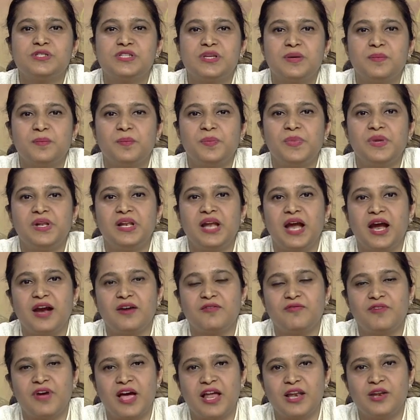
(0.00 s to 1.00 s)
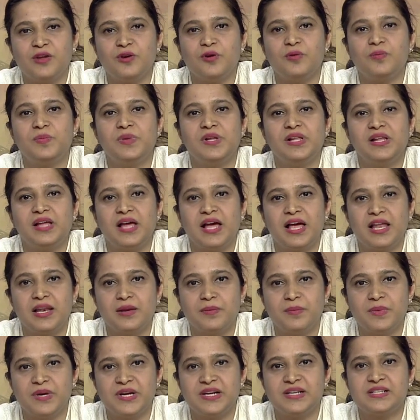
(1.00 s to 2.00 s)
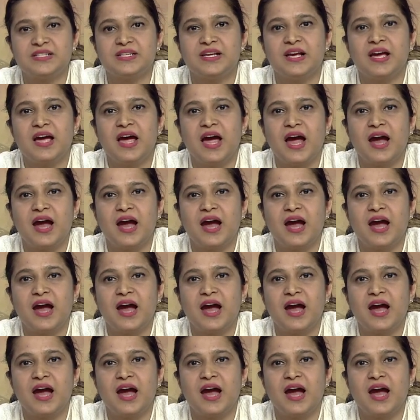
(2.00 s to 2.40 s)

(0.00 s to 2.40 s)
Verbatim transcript: simple and valuable elements